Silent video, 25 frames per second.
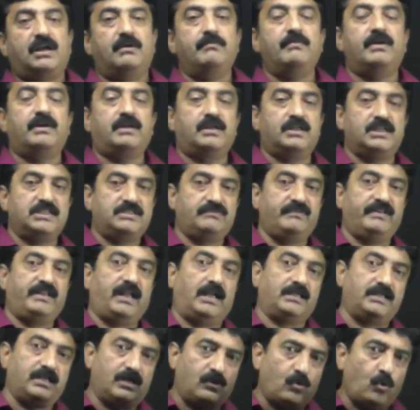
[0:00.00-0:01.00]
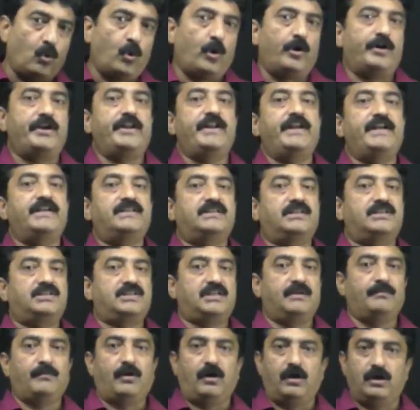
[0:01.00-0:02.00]
come across with other coordinate
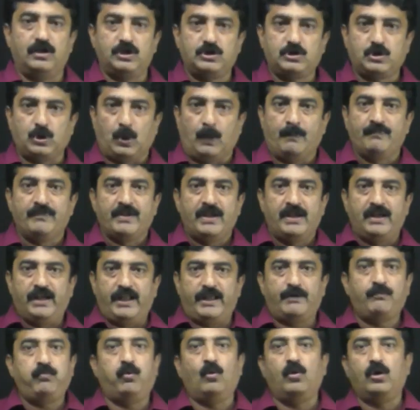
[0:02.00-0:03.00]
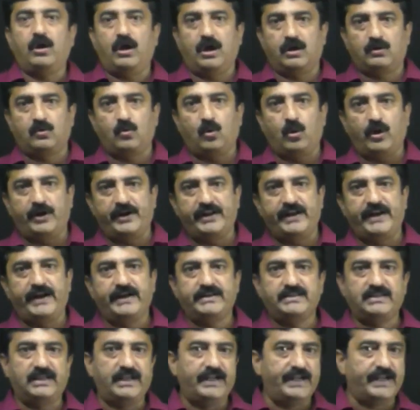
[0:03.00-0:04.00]
system also, like polar
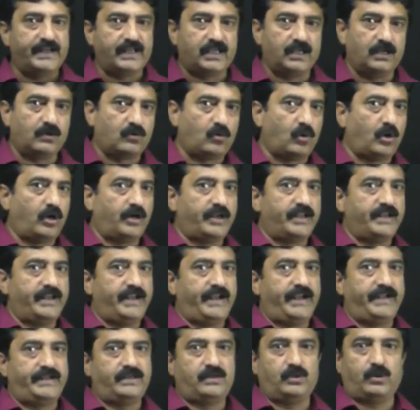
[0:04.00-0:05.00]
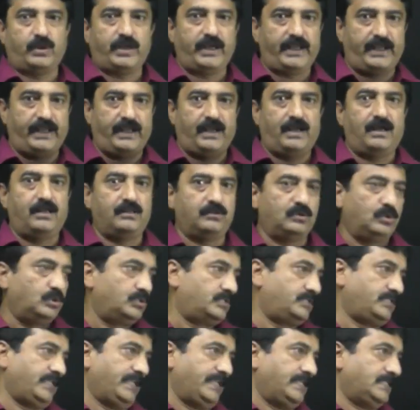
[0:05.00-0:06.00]
coordinate, cylindrical coordinate, okay, all
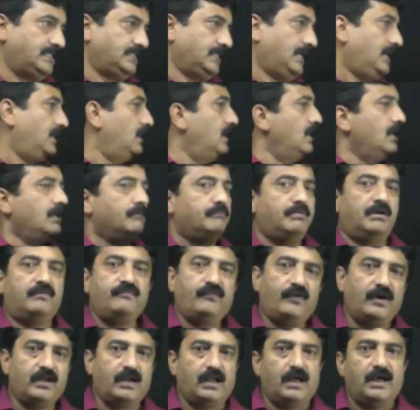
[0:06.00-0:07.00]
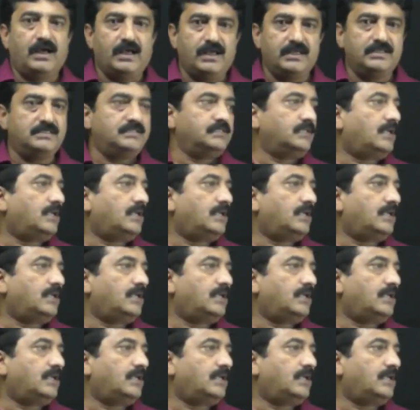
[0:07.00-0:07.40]
those things. But for us,